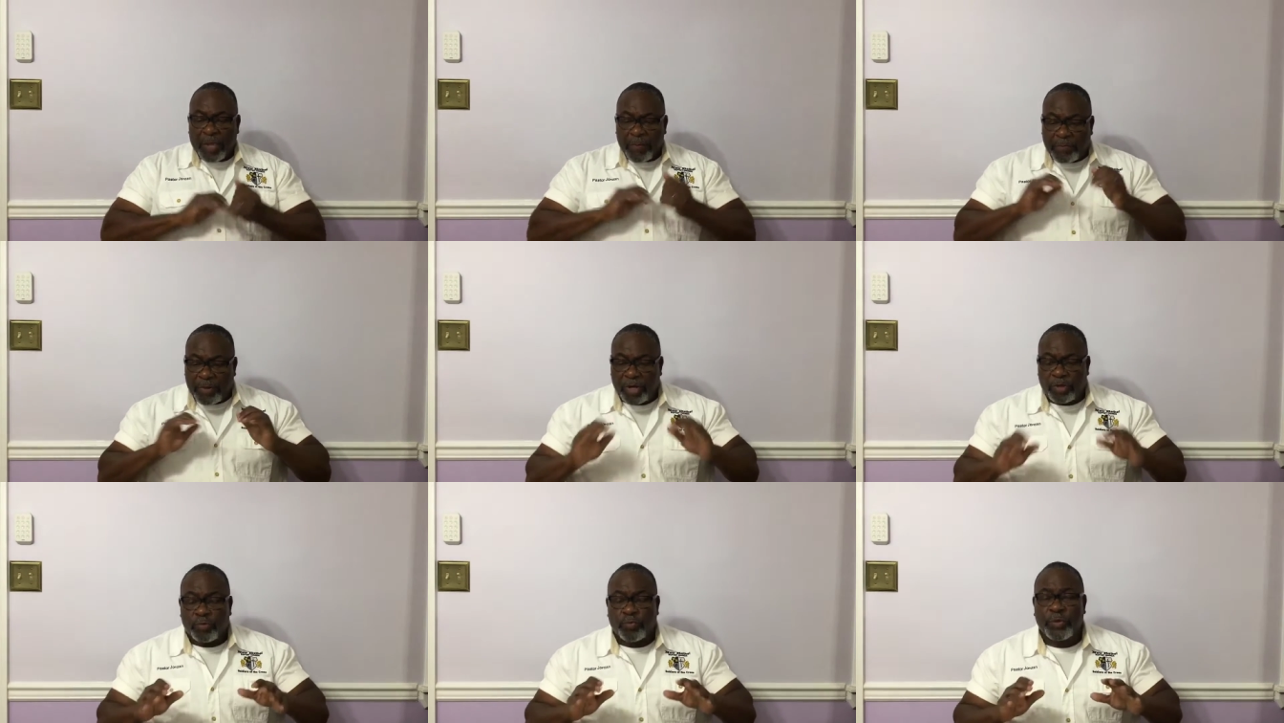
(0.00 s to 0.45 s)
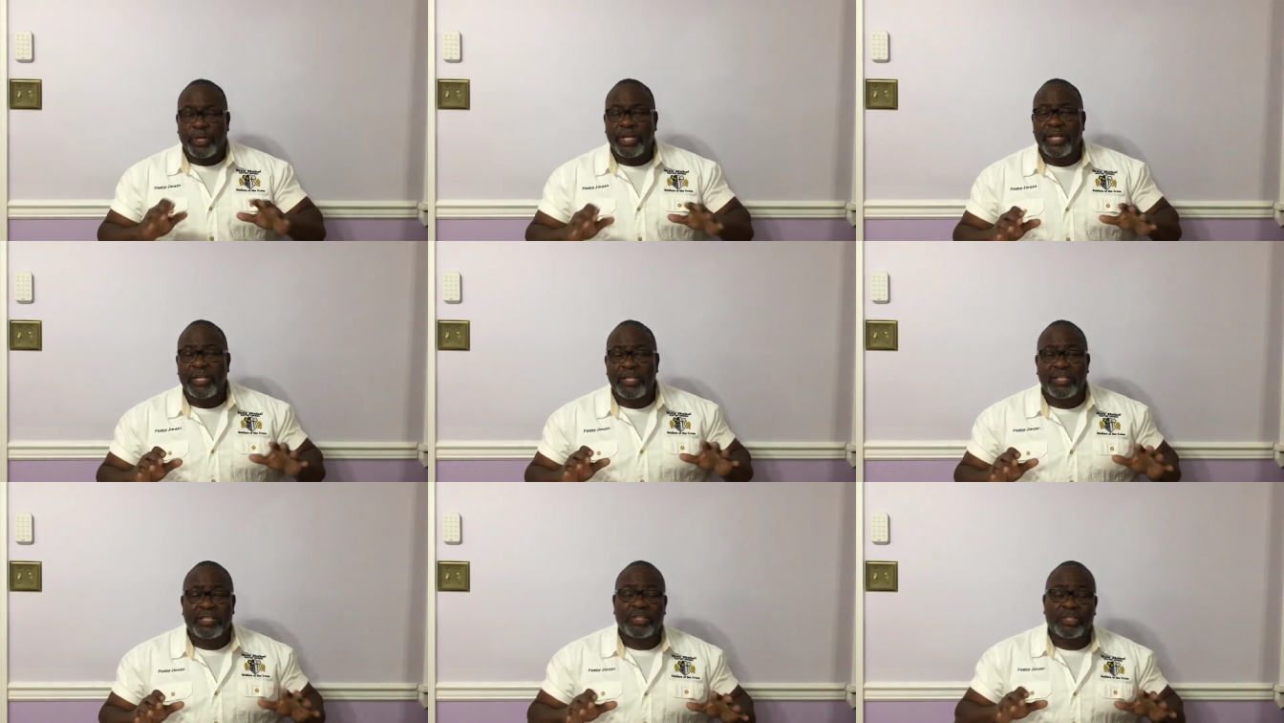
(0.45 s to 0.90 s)
But
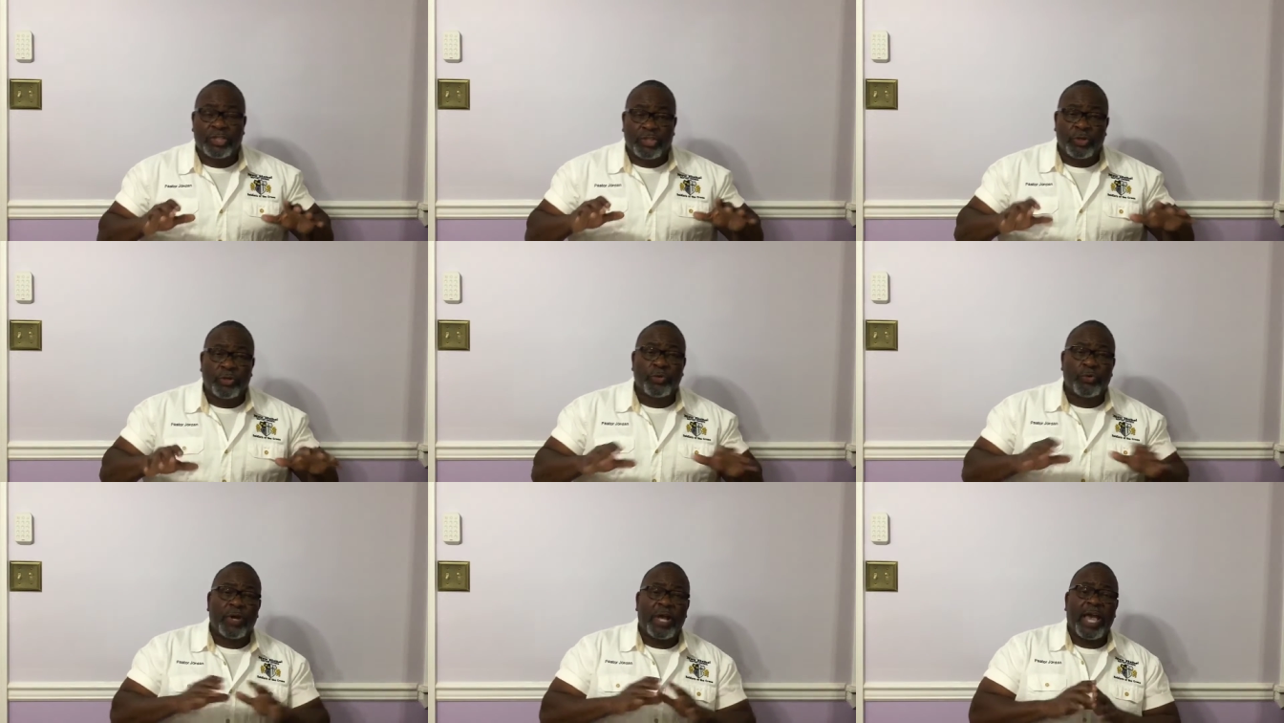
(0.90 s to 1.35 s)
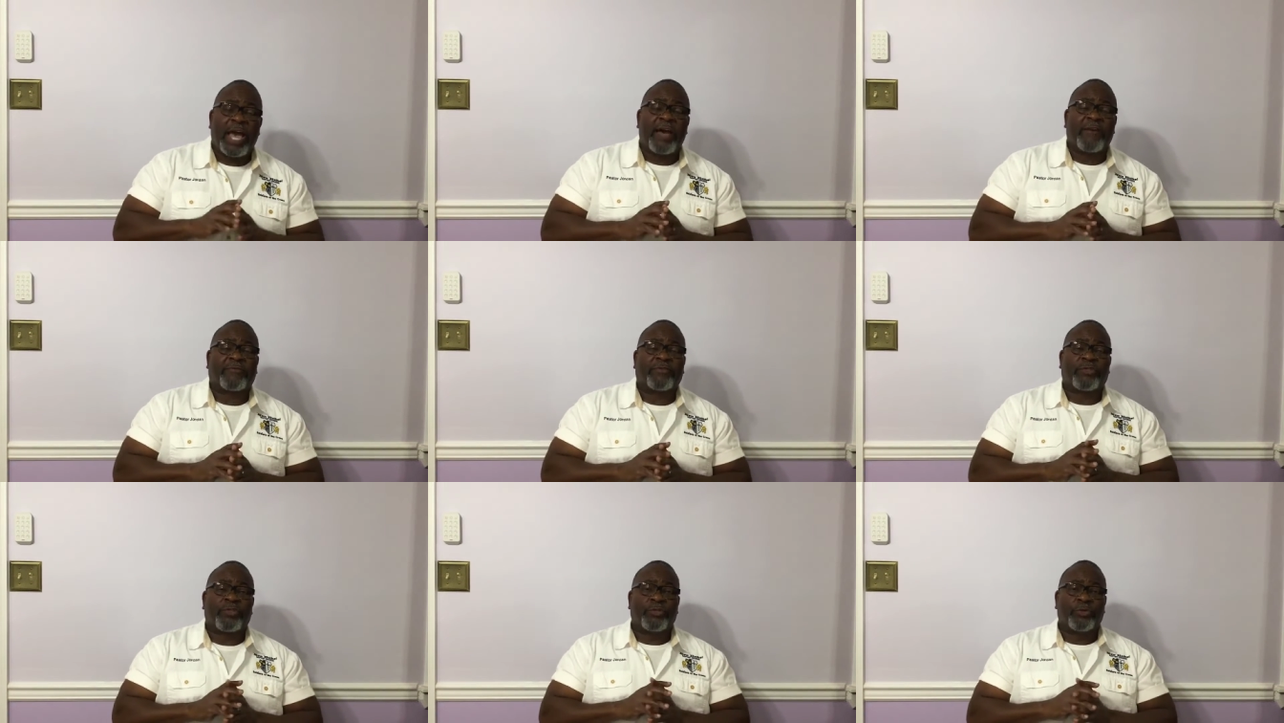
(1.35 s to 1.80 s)
we do
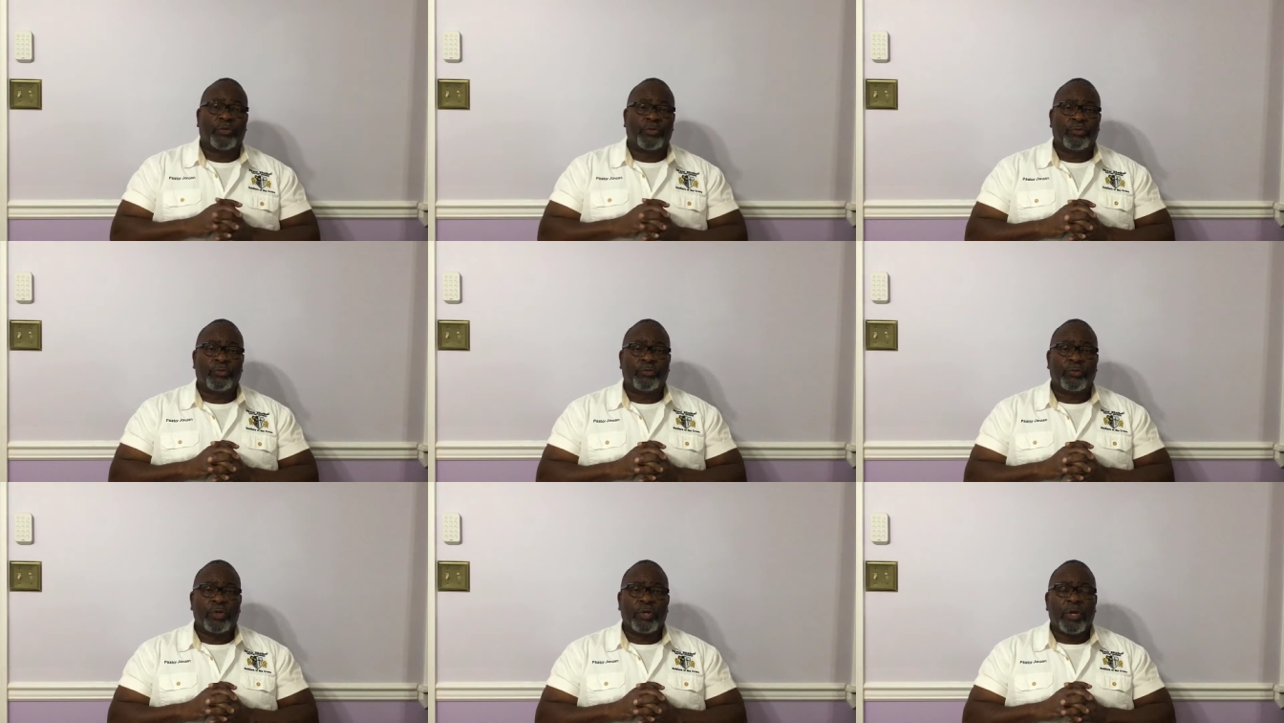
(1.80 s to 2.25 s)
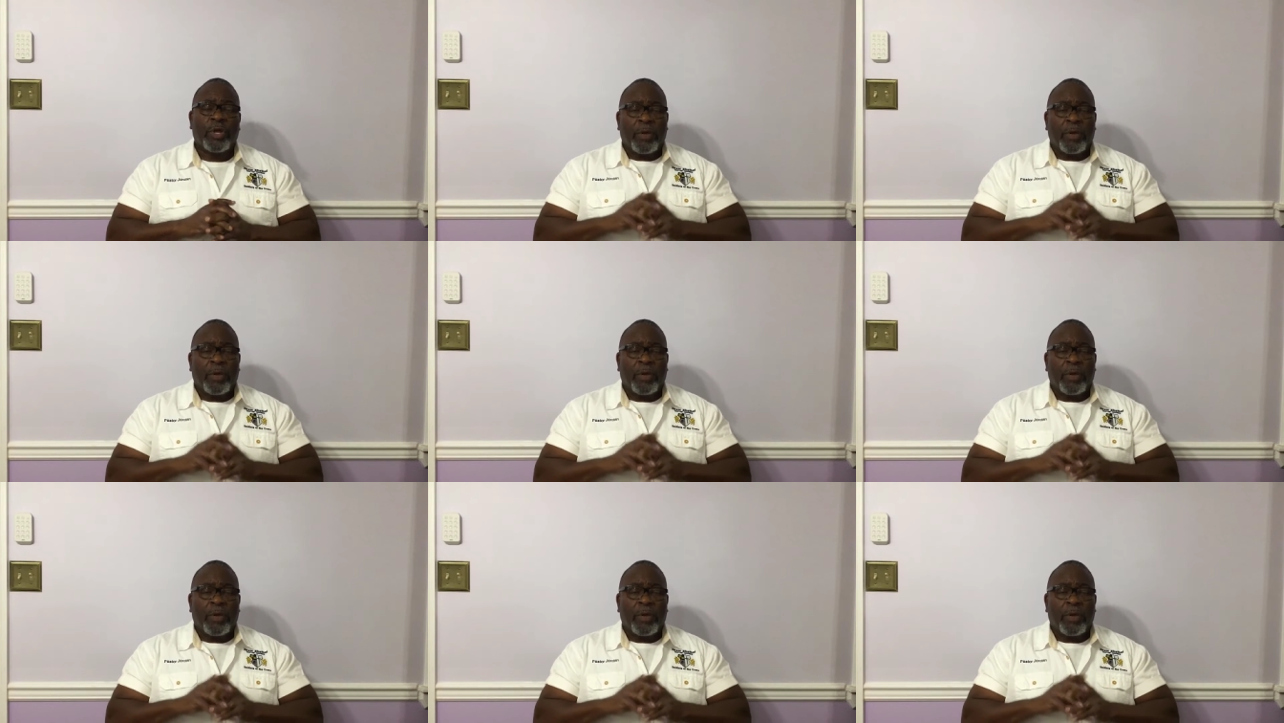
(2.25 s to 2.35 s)
have to